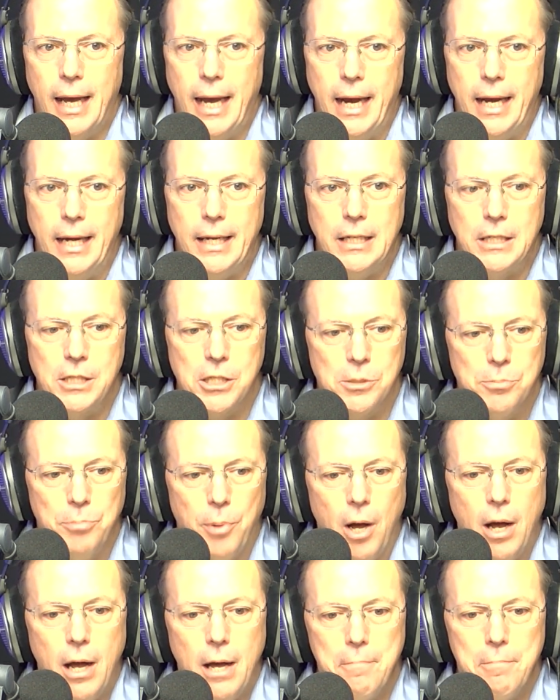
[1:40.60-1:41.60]
and
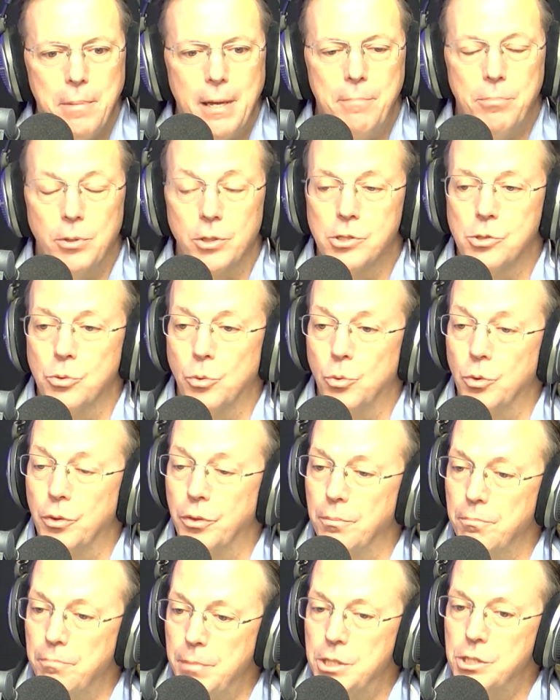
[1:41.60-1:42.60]
inspire people toward
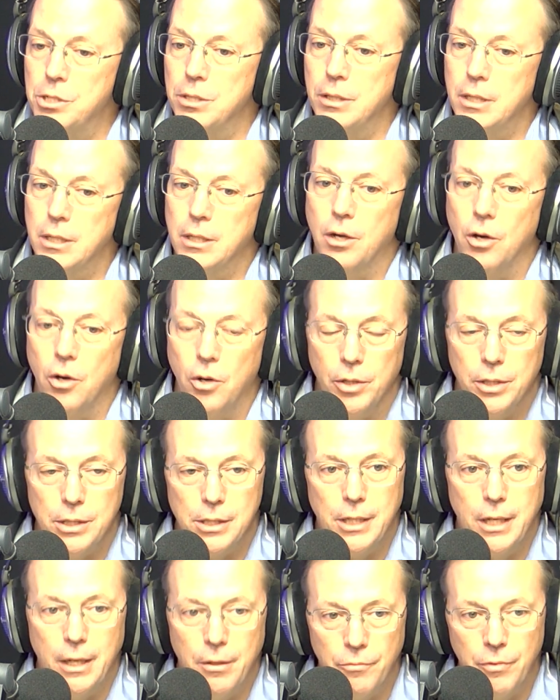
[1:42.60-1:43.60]
the mission that God
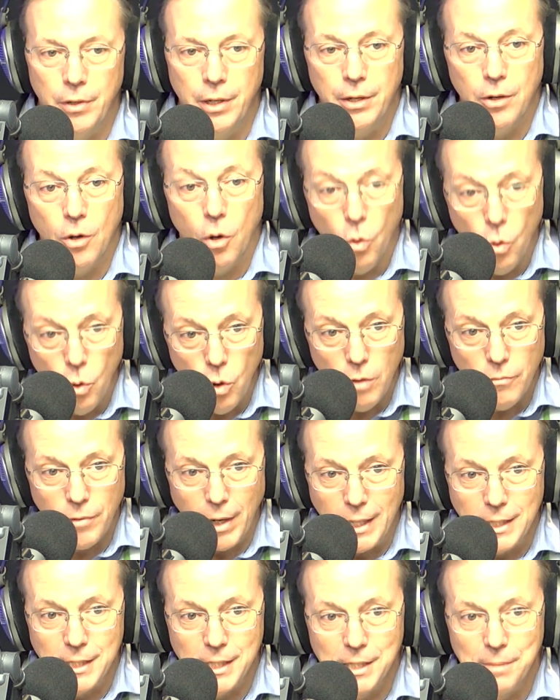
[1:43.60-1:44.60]
has given all of
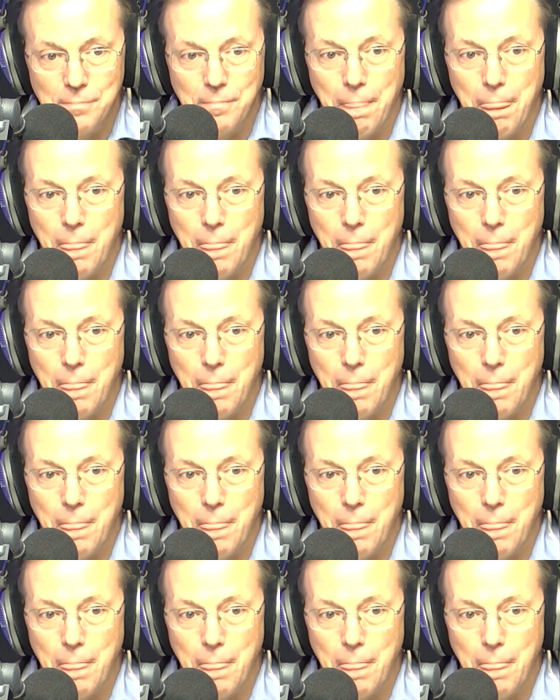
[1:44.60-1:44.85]
us